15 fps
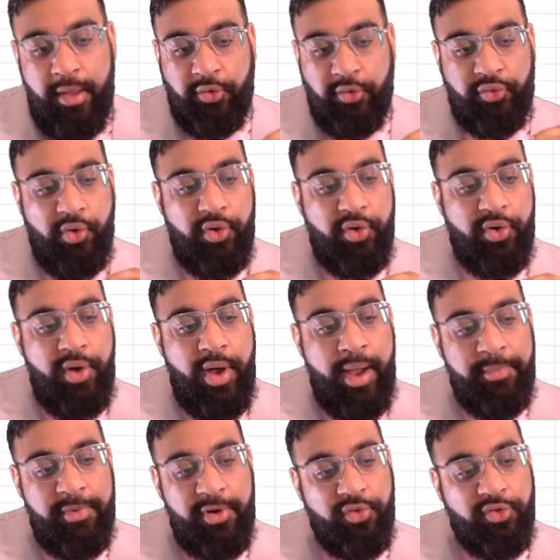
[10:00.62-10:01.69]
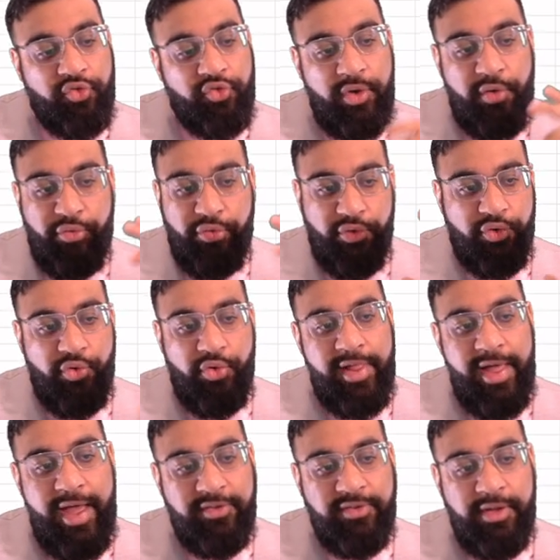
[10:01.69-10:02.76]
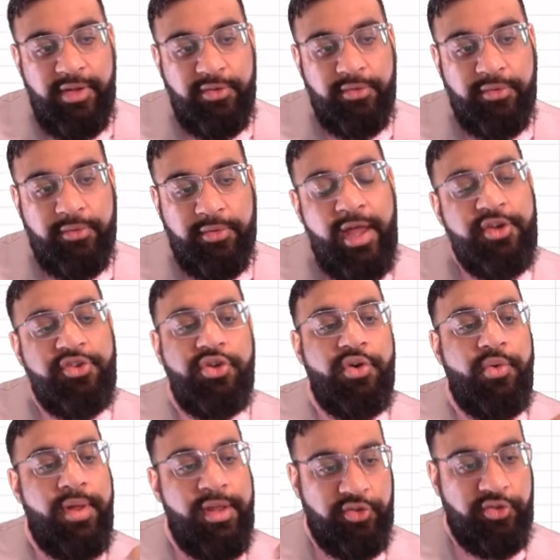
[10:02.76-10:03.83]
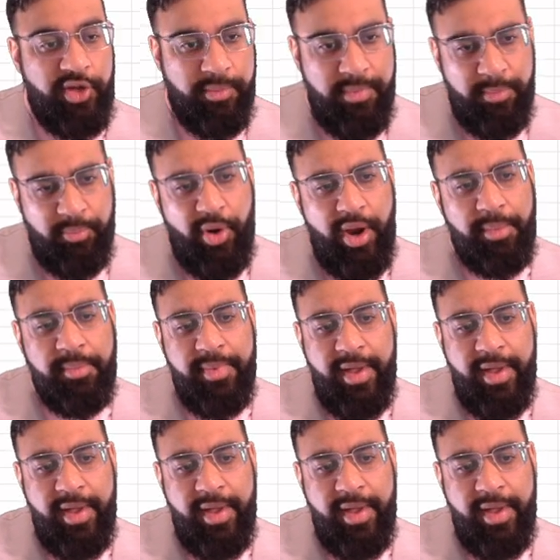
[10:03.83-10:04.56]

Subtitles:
So I'm going to go straight over to total assets. Actually, you know what? Let's talk about property,